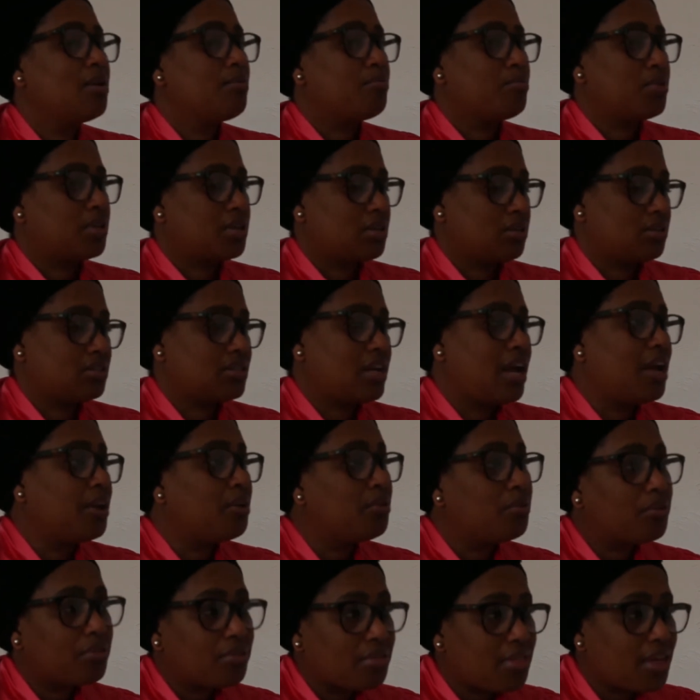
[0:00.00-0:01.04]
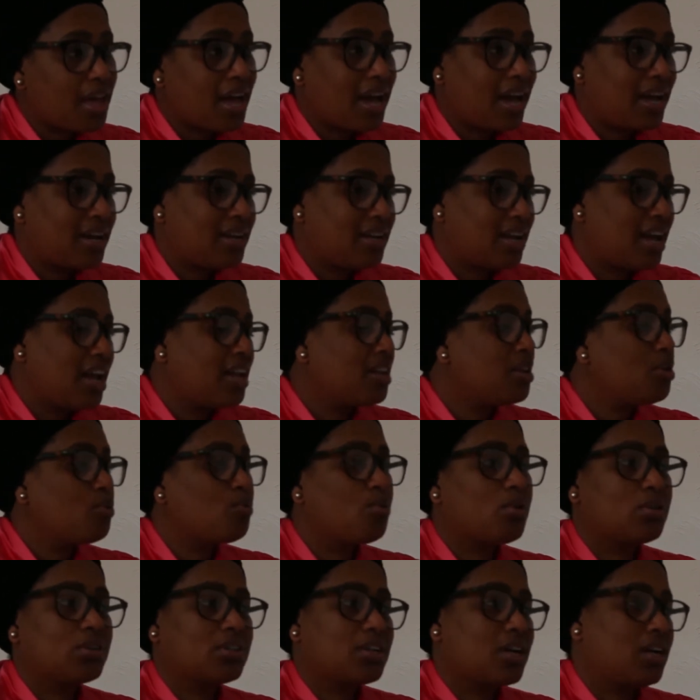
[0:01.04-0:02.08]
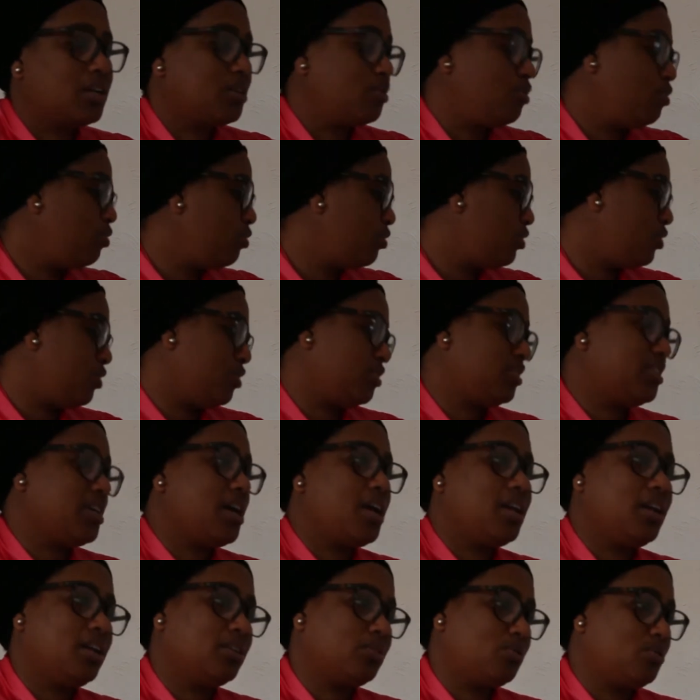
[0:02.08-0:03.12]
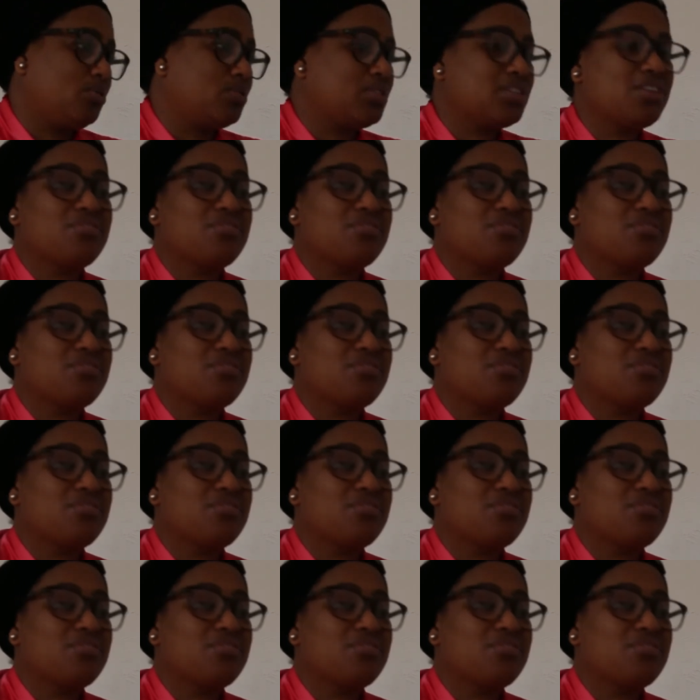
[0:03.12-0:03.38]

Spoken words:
because I know there anyone can hold your child and cut.